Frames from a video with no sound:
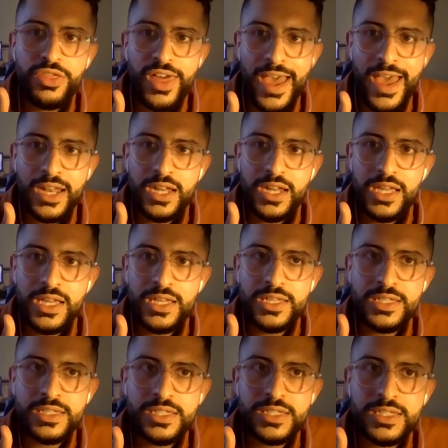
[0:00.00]
that
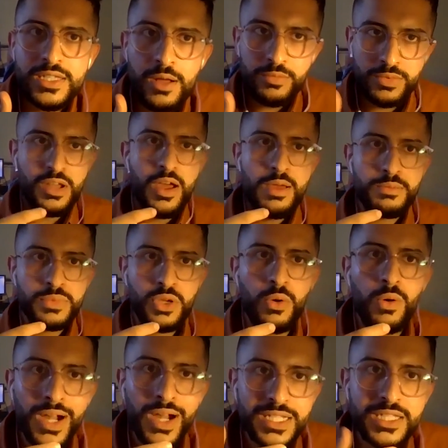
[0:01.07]
is sometimes
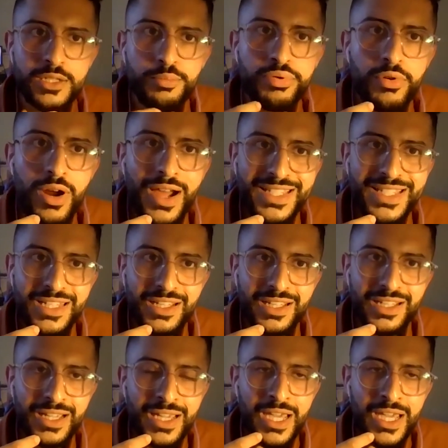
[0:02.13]
quite surprising,